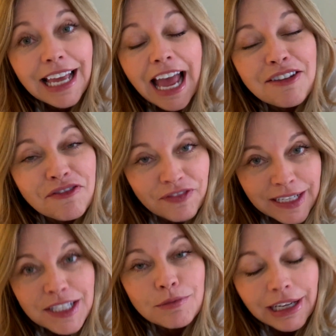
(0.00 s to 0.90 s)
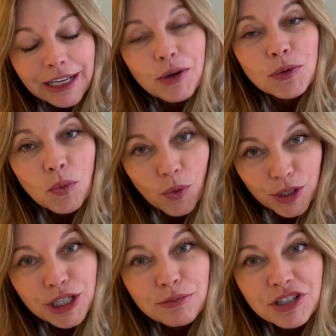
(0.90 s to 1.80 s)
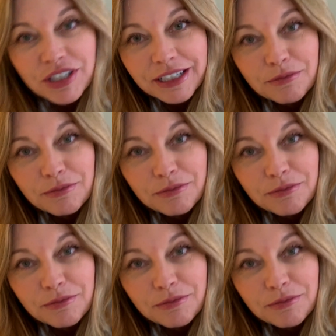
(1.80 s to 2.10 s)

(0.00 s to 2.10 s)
I fixed my own washing machine,